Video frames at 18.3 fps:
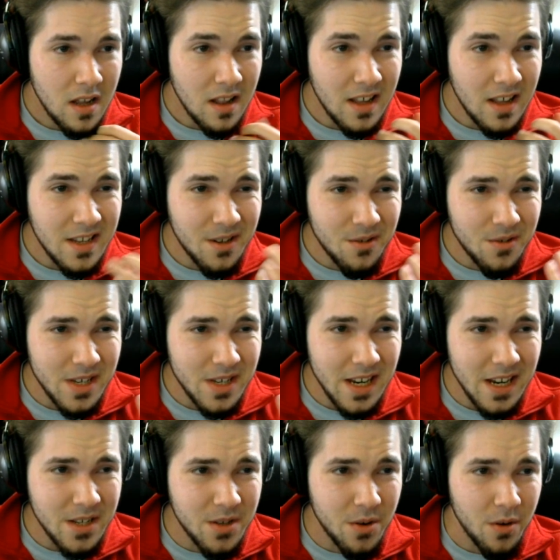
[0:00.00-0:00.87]
do
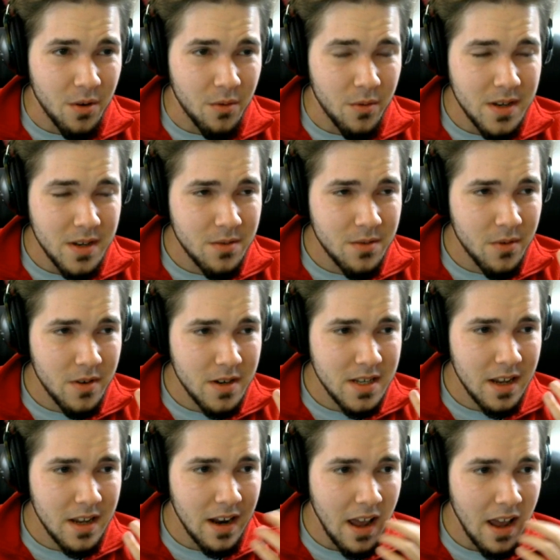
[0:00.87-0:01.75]
Caesar. What's the
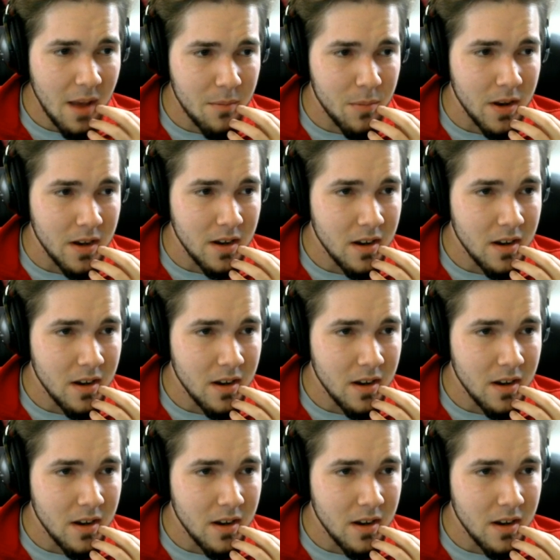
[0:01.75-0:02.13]
worst that could happen?